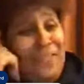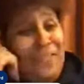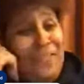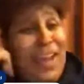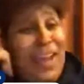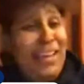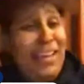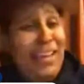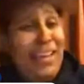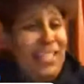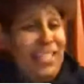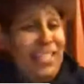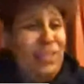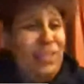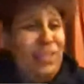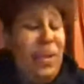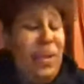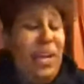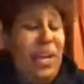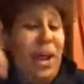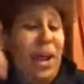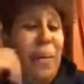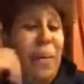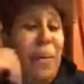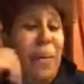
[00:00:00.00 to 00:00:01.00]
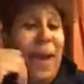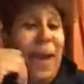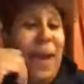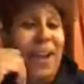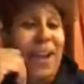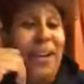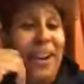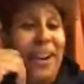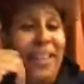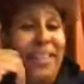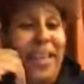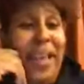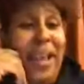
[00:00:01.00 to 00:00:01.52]
Val says we don't matter
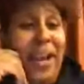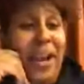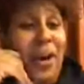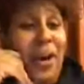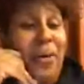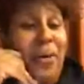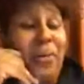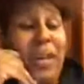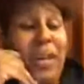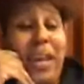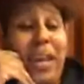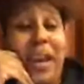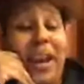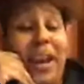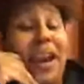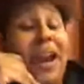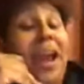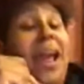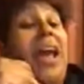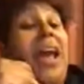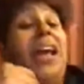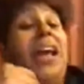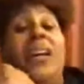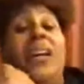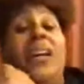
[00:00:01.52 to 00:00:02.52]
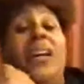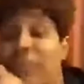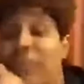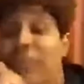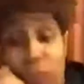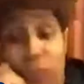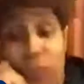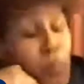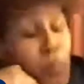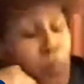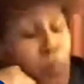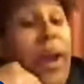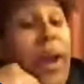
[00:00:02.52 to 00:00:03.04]
and they don't care.
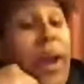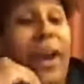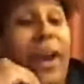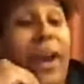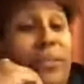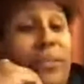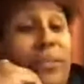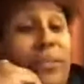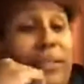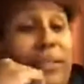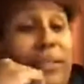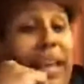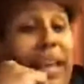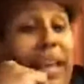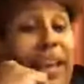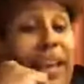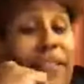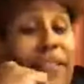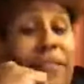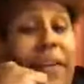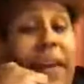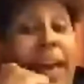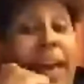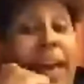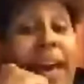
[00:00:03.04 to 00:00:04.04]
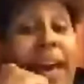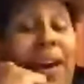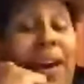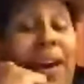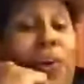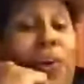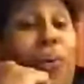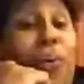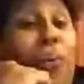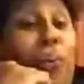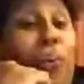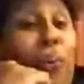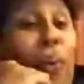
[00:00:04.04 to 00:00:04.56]
Well said, Val.
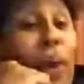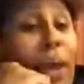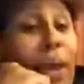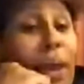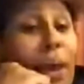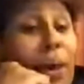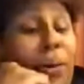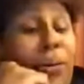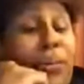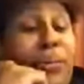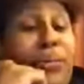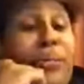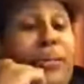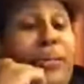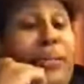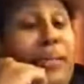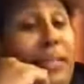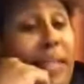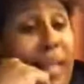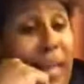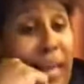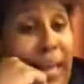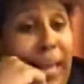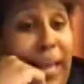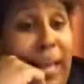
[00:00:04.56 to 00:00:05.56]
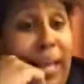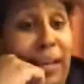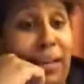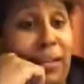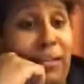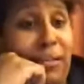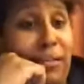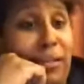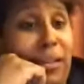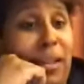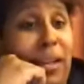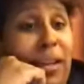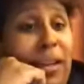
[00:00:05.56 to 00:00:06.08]
Well said.
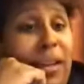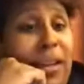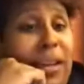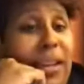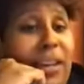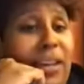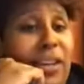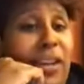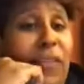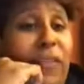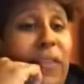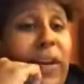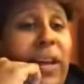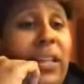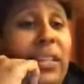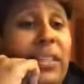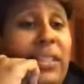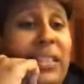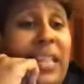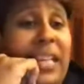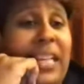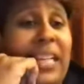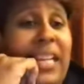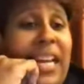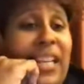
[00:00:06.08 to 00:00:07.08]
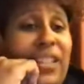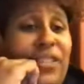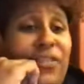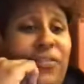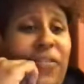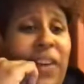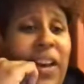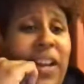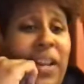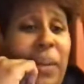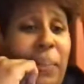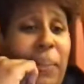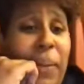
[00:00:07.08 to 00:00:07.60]
Novella said that's
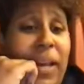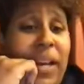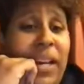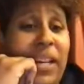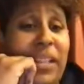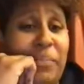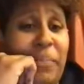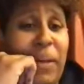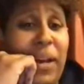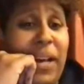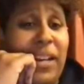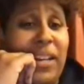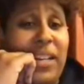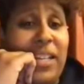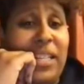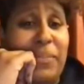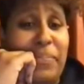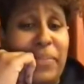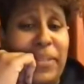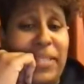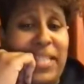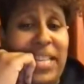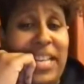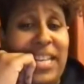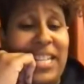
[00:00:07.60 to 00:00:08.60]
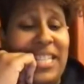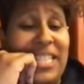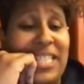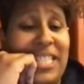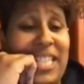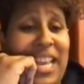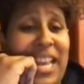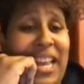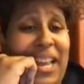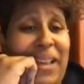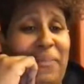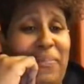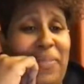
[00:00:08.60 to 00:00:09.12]
funny because my husband said the
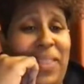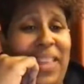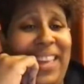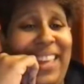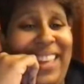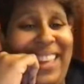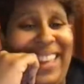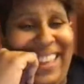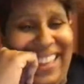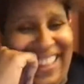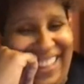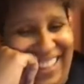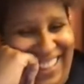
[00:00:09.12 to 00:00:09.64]
same thing.